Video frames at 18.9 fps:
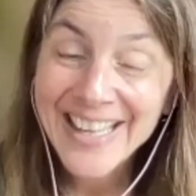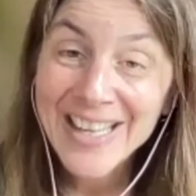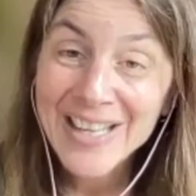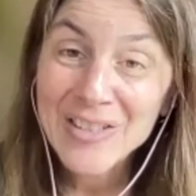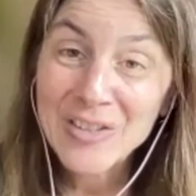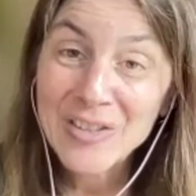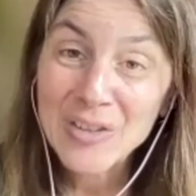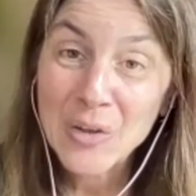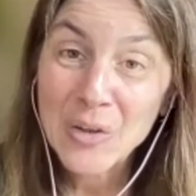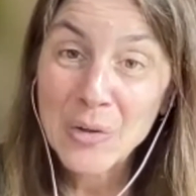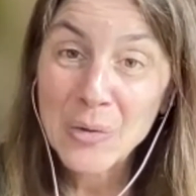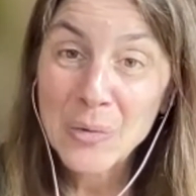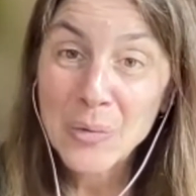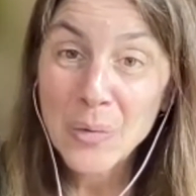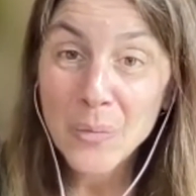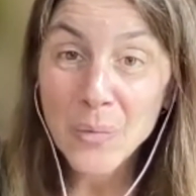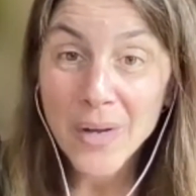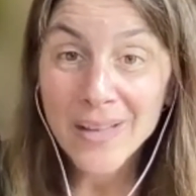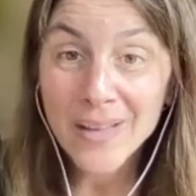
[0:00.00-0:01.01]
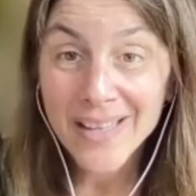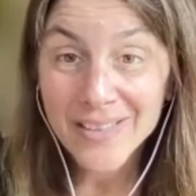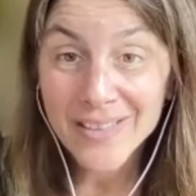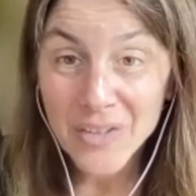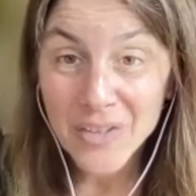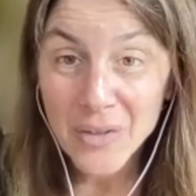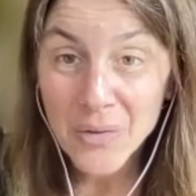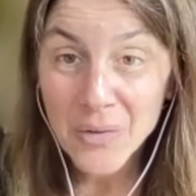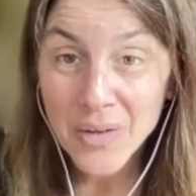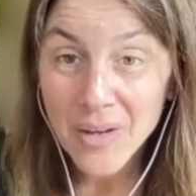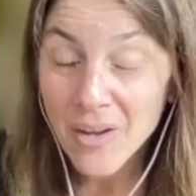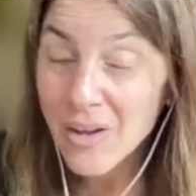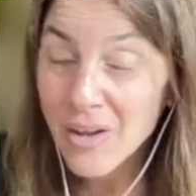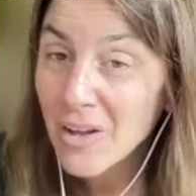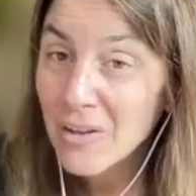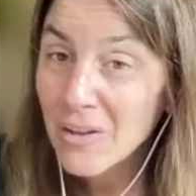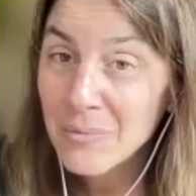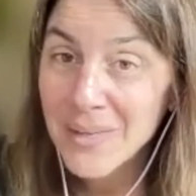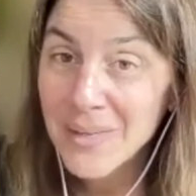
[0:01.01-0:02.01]
So while I know
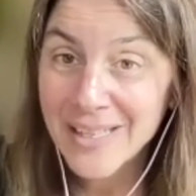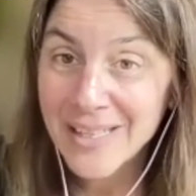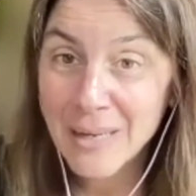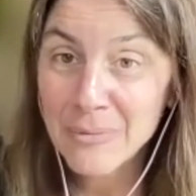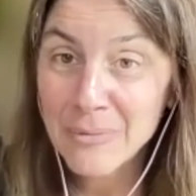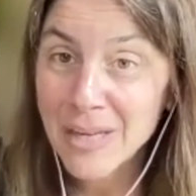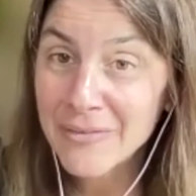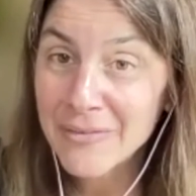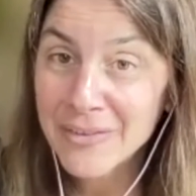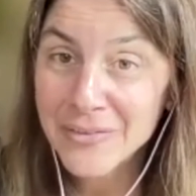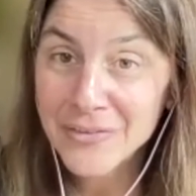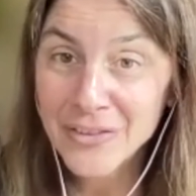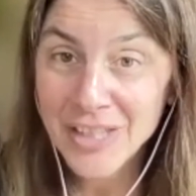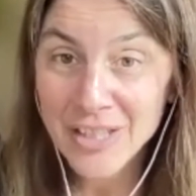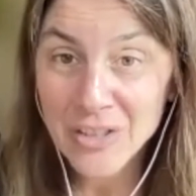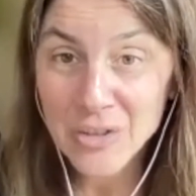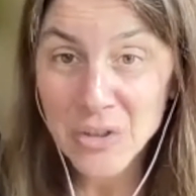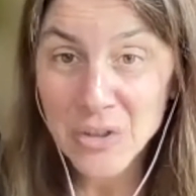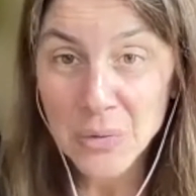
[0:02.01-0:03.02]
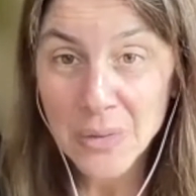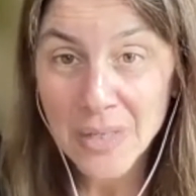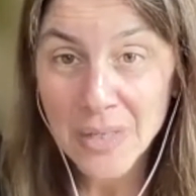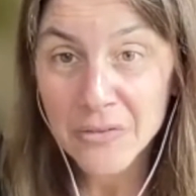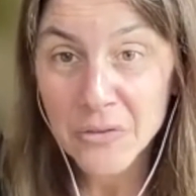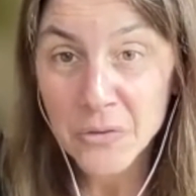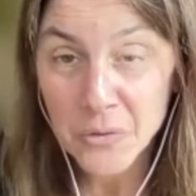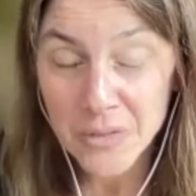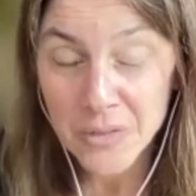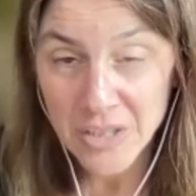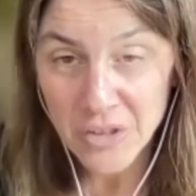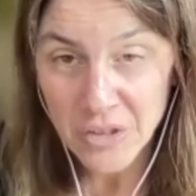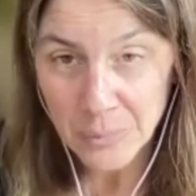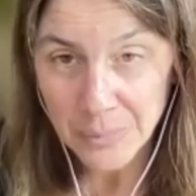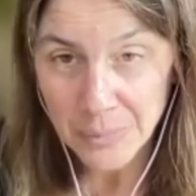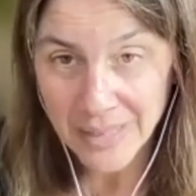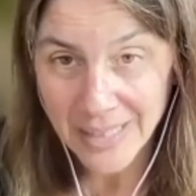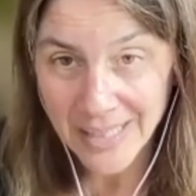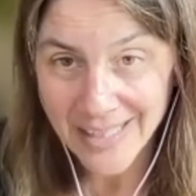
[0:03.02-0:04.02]
all my nonprofit friends, you have strategic
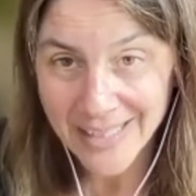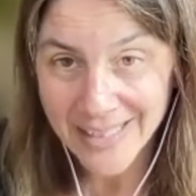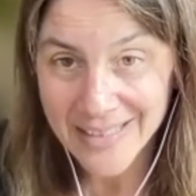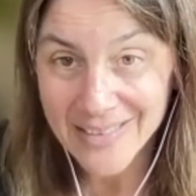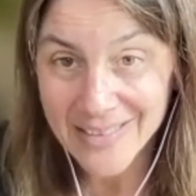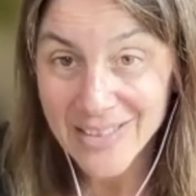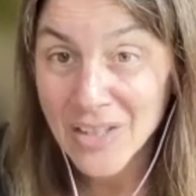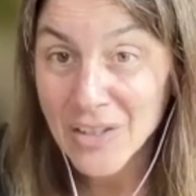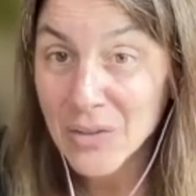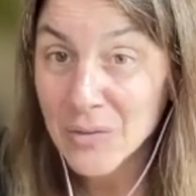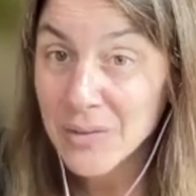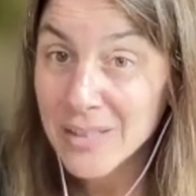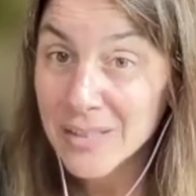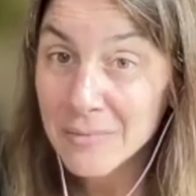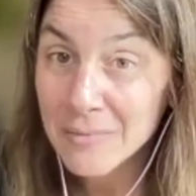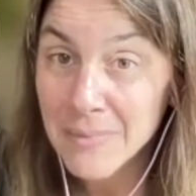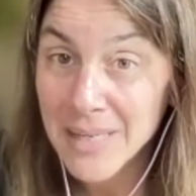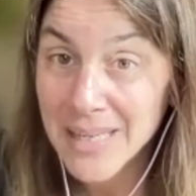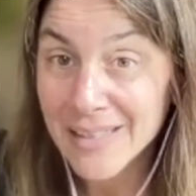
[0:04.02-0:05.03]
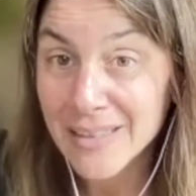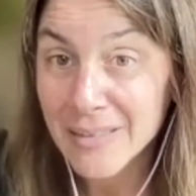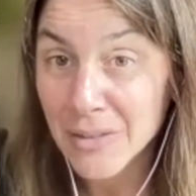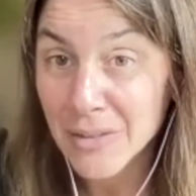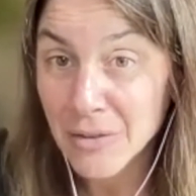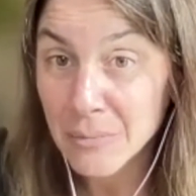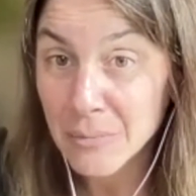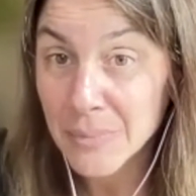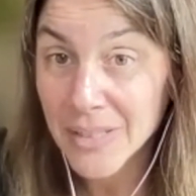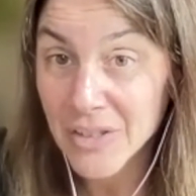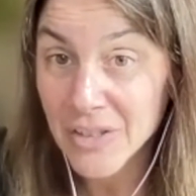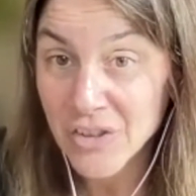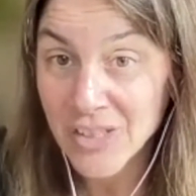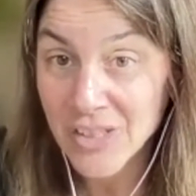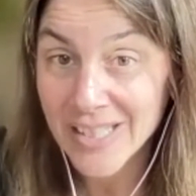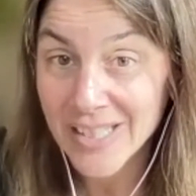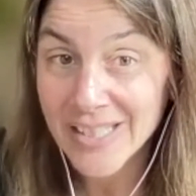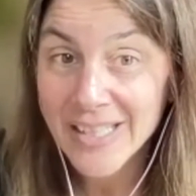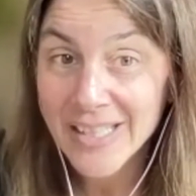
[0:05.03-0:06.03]
plans, you need to make your
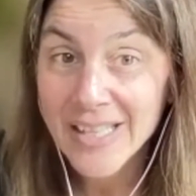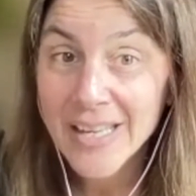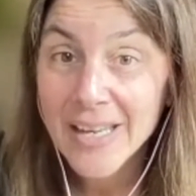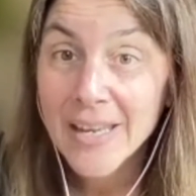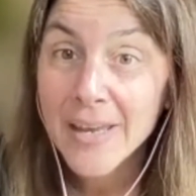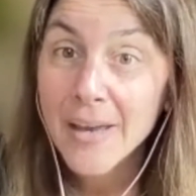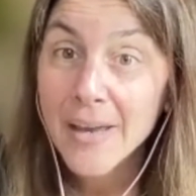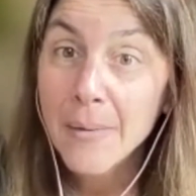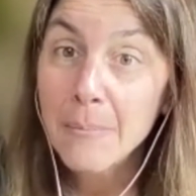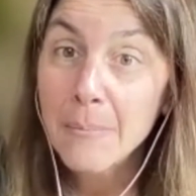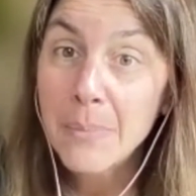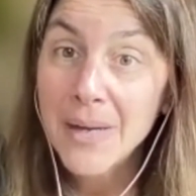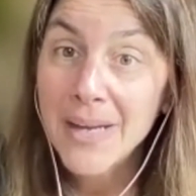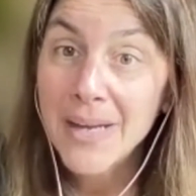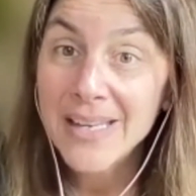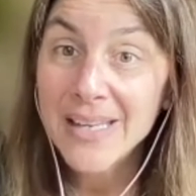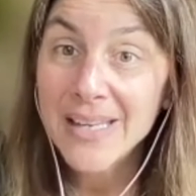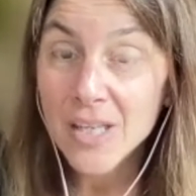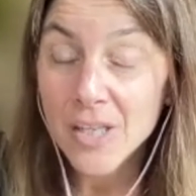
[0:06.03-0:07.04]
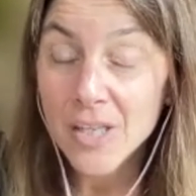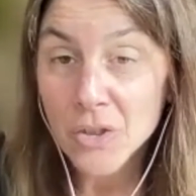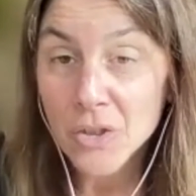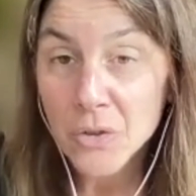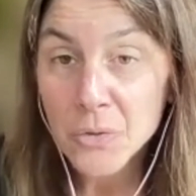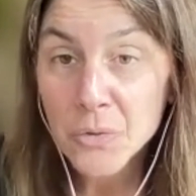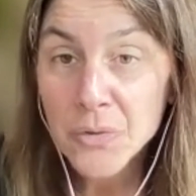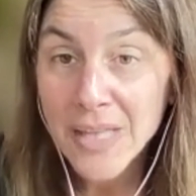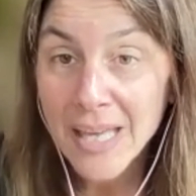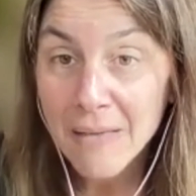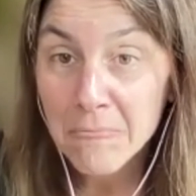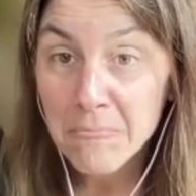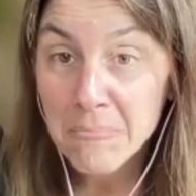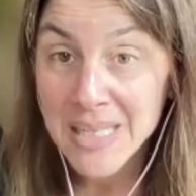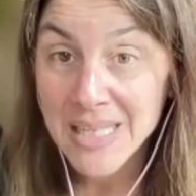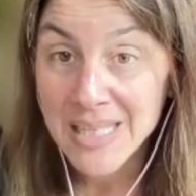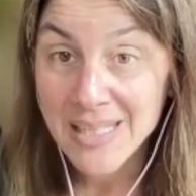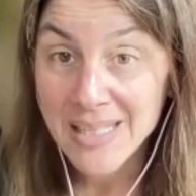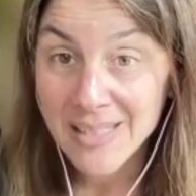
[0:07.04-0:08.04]
budget, but you get
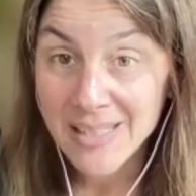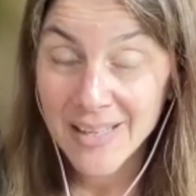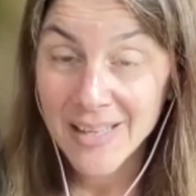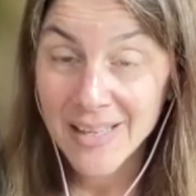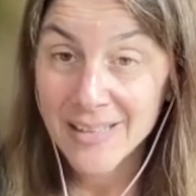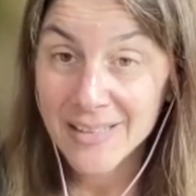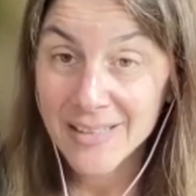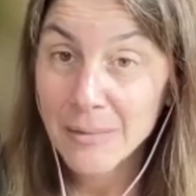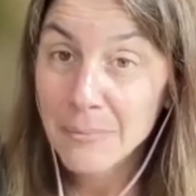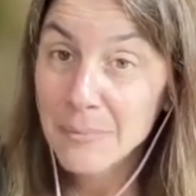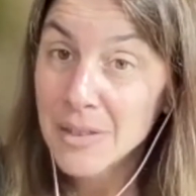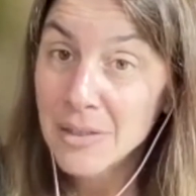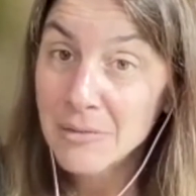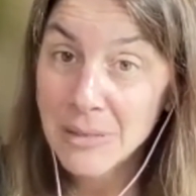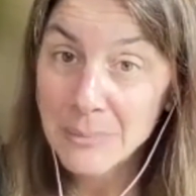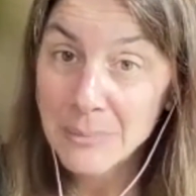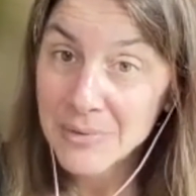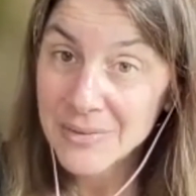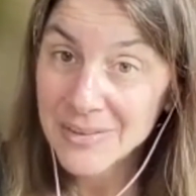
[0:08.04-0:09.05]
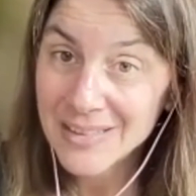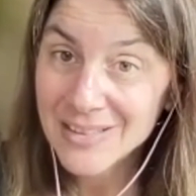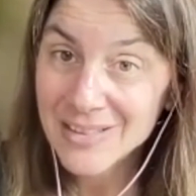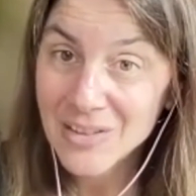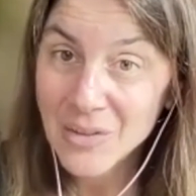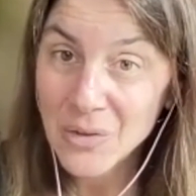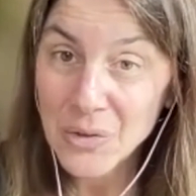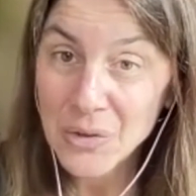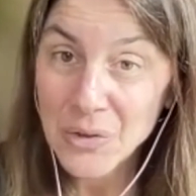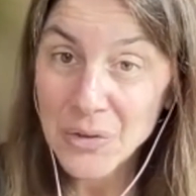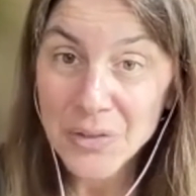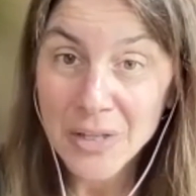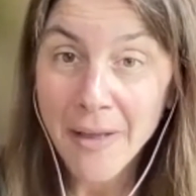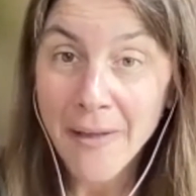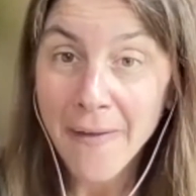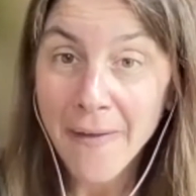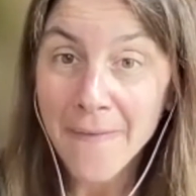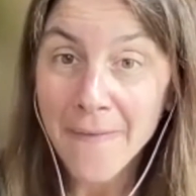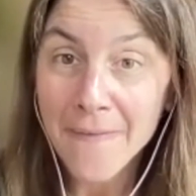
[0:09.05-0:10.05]
me as somebody who represents donors
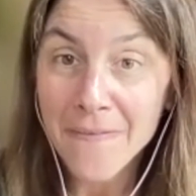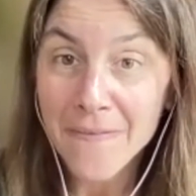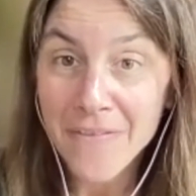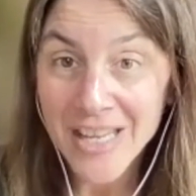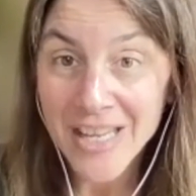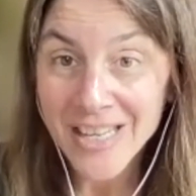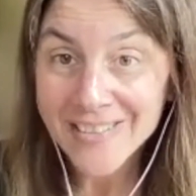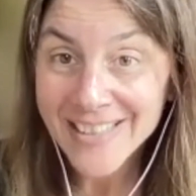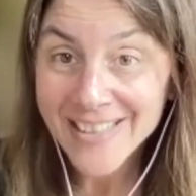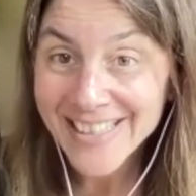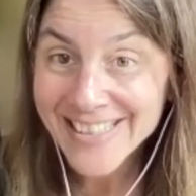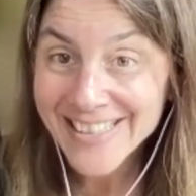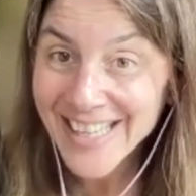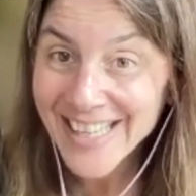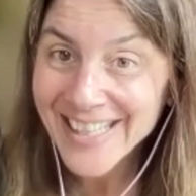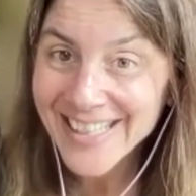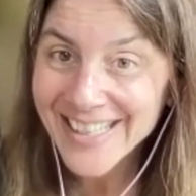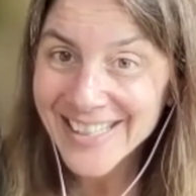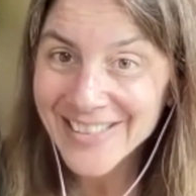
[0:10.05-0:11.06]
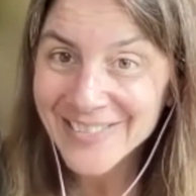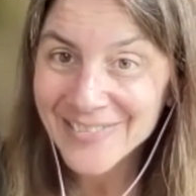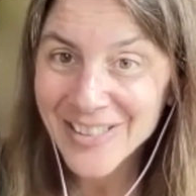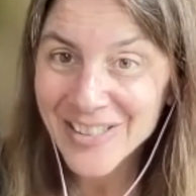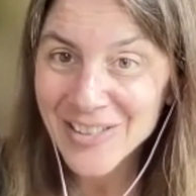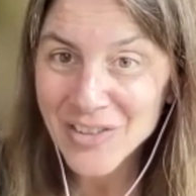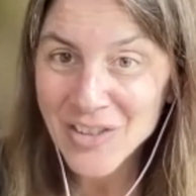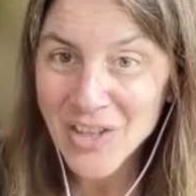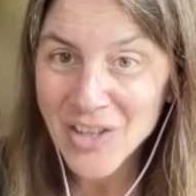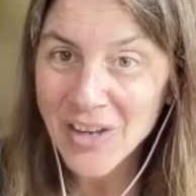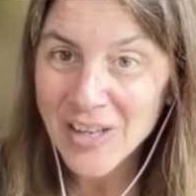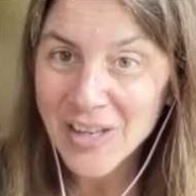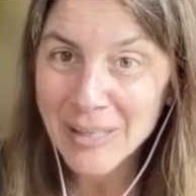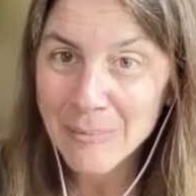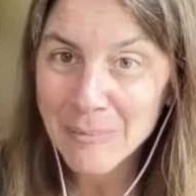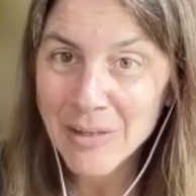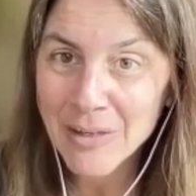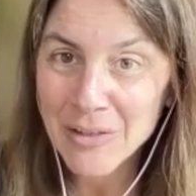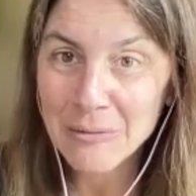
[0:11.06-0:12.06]
very excited when you're talking
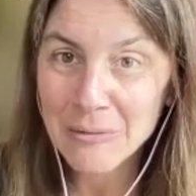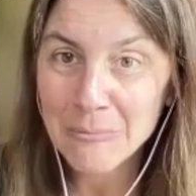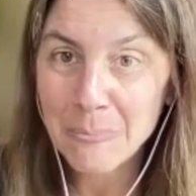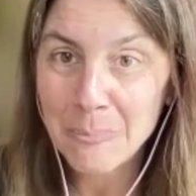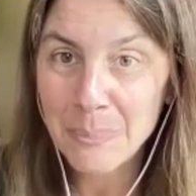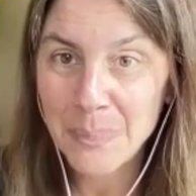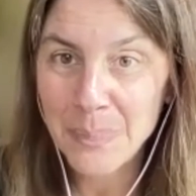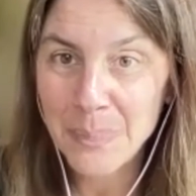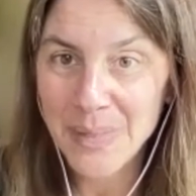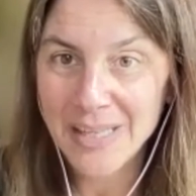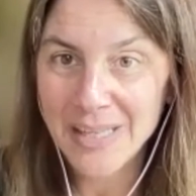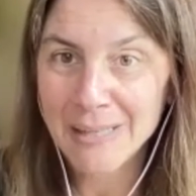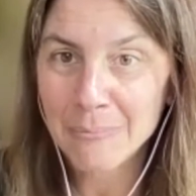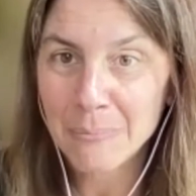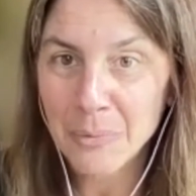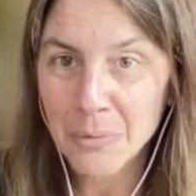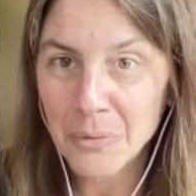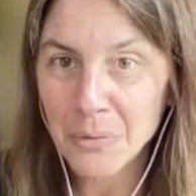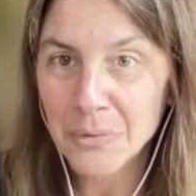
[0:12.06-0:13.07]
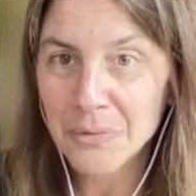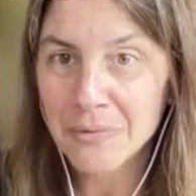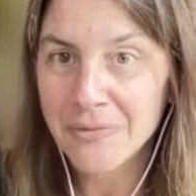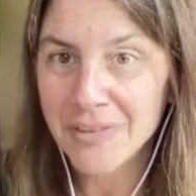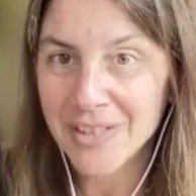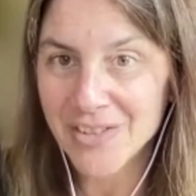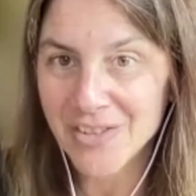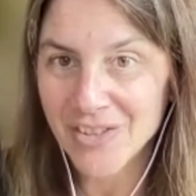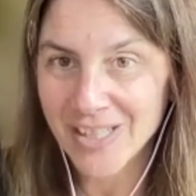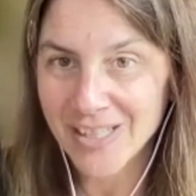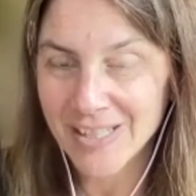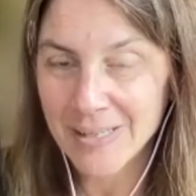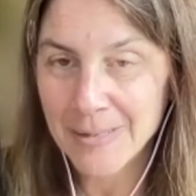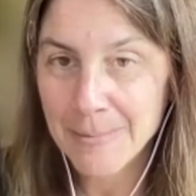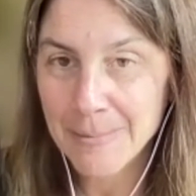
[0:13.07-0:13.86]
about your big, bold vision.